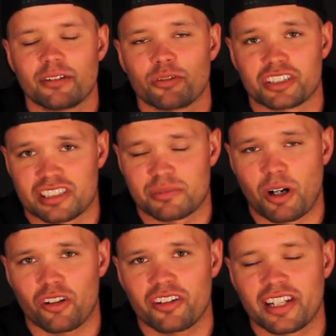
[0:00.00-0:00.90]
which is
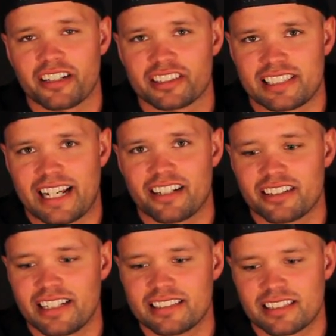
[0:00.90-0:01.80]
smaller than your
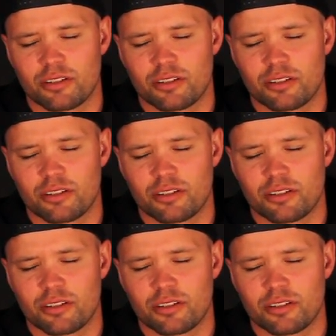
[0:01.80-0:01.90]
standard disc,